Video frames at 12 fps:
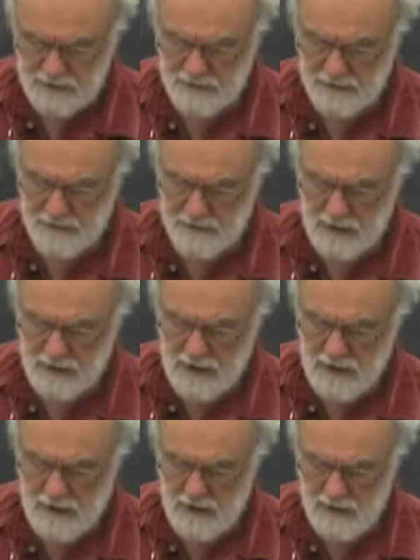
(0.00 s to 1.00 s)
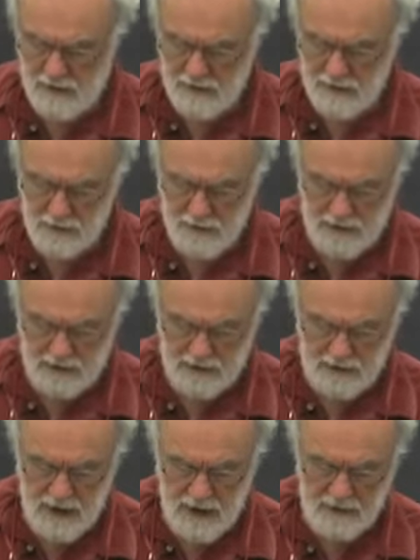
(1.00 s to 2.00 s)
sort of uh,
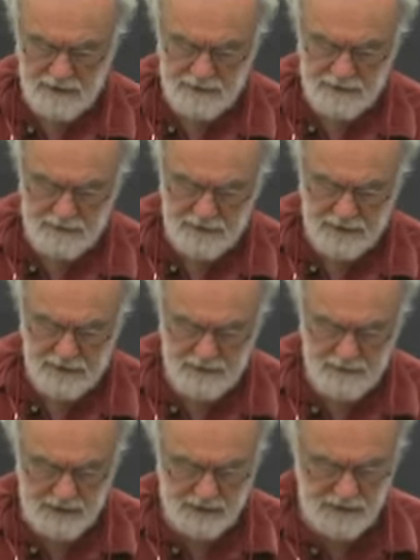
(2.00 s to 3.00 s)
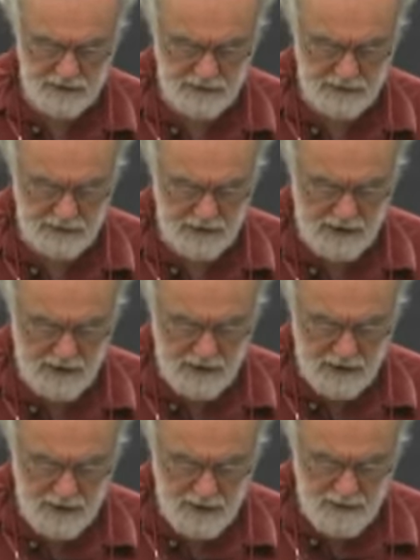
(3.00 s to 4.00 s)
quickly kind of uh, mentioned.
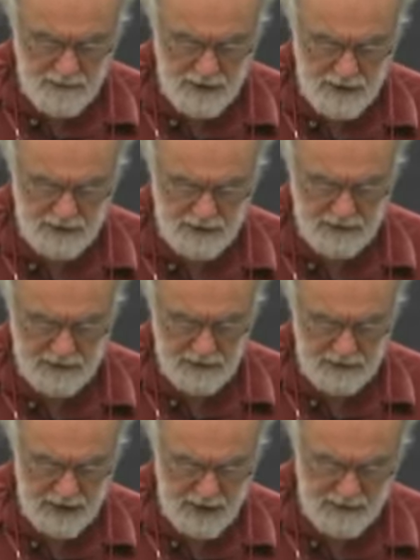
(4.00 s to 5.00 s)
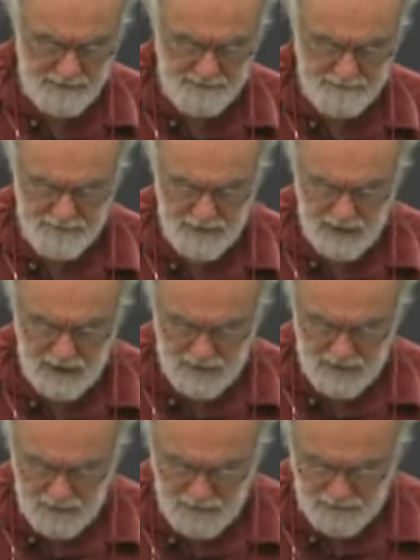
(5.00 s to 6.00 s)
But again,
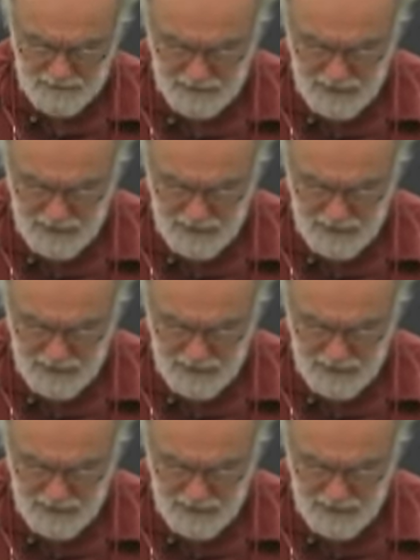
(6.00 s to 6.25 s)
what we